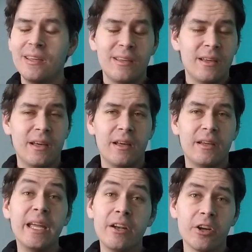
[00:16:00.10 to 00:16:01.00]

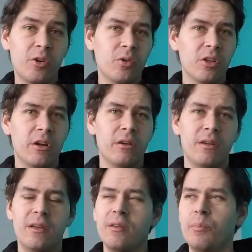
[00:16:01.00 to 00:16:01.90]
intercooler,
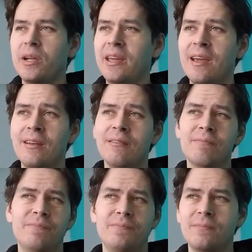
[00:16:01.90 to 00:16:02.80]
but again,
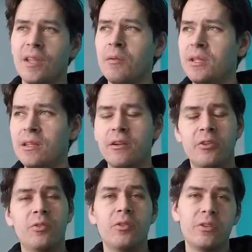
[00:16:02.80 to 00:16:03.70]
I mean, the
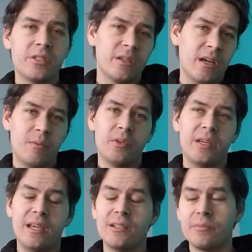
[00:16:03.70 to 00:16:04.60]
intercooler that's going to come with the
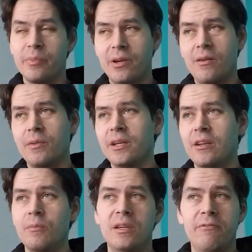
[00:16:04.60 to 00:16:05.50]
kit's probably going to
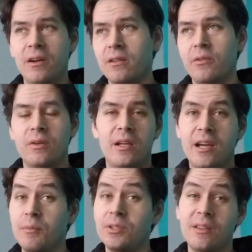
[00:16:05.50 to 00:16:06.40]
be fairly
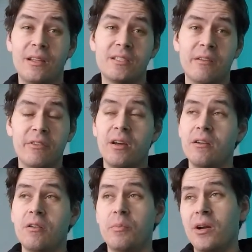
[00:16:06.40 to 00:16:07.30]
reliable to that
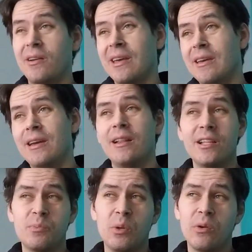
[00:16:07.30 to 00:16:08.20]
700 mark. And let's
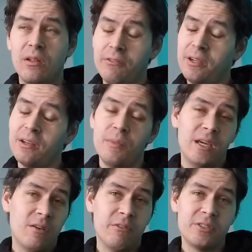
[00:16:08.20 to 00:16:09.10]
be real, if you're going to make
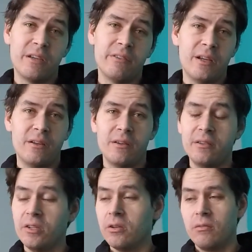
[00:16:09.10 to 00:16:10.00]
over 700,
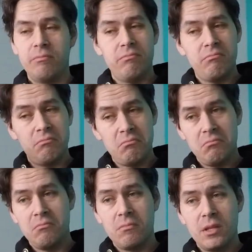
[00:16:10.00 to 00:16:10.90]
you
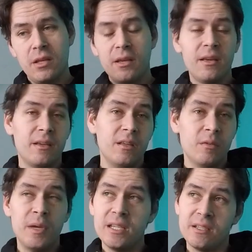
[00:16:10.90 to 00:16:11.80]

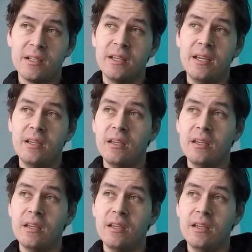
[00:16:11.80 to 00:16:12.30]
basically